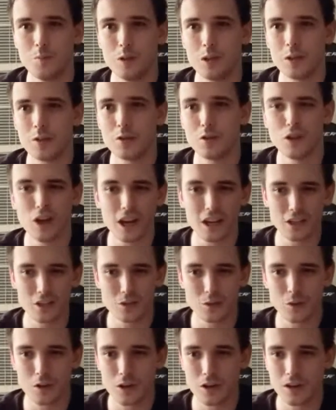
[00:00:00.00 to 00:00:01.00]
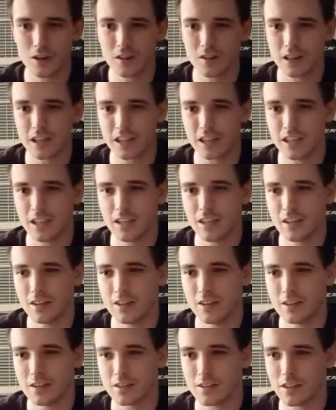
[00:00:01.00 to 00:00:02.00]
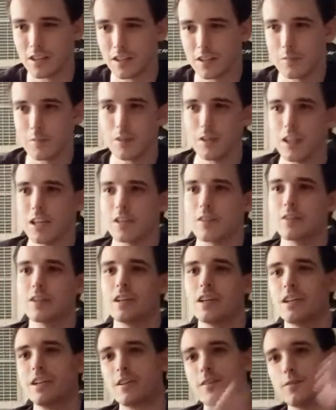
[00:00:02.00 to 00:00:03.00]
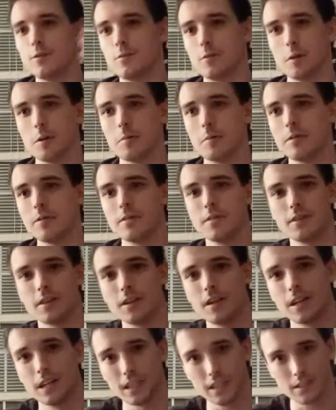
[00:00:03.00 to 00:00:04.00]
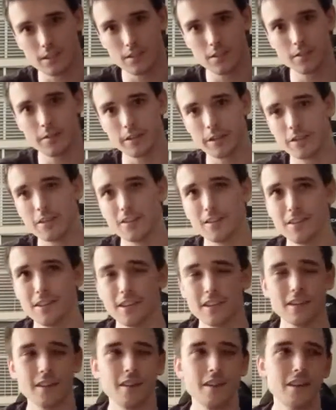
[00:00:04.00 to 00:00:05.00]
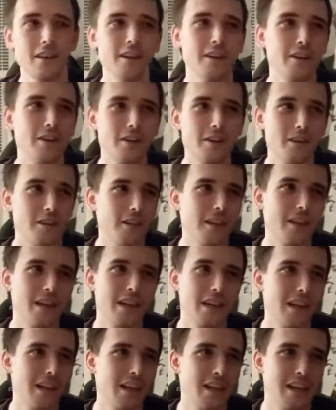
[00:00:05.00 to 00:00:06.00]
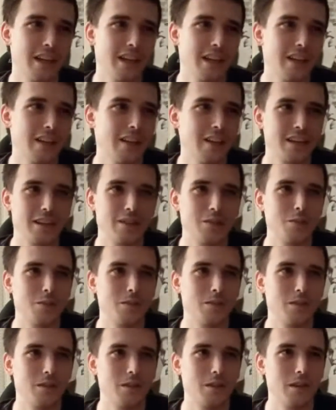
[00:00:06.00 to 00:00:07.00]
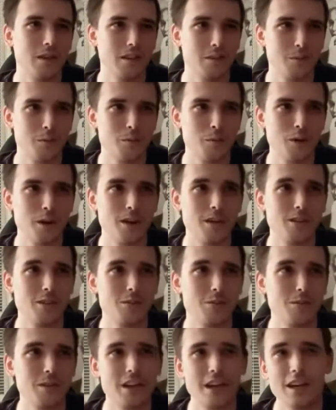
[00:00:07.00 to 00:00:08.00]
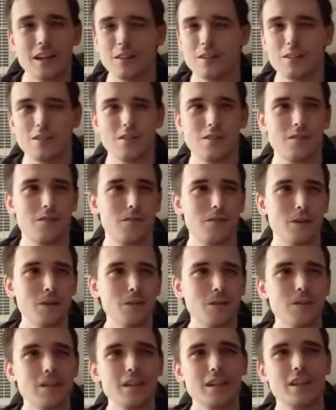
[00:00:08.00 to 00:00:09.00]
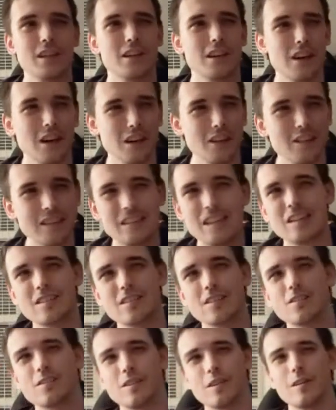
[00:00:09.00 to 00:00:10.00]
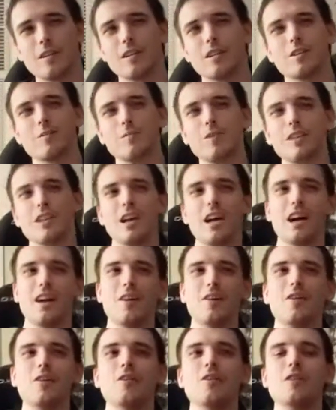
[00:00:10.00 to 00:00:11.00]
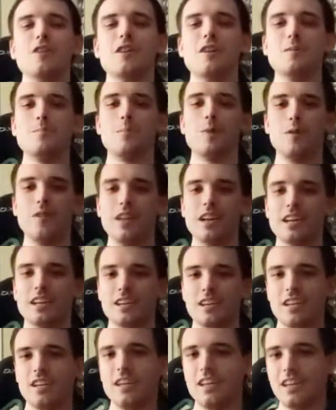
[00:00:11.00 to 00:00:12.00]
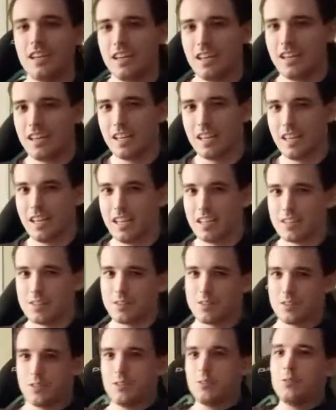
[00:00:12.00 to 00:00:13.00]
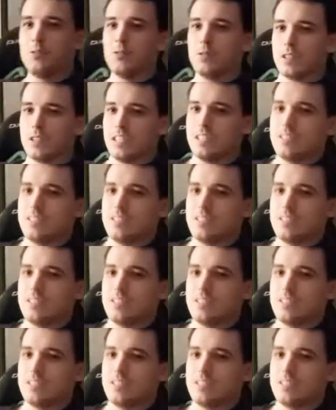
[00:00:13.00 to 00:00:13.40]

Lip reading: been a lot shorter. Like he could have just like been like, okay, here's your weapon. All right, see you later. Like like there the parts with that just felt like unnecessary to me. I don't know, but like it still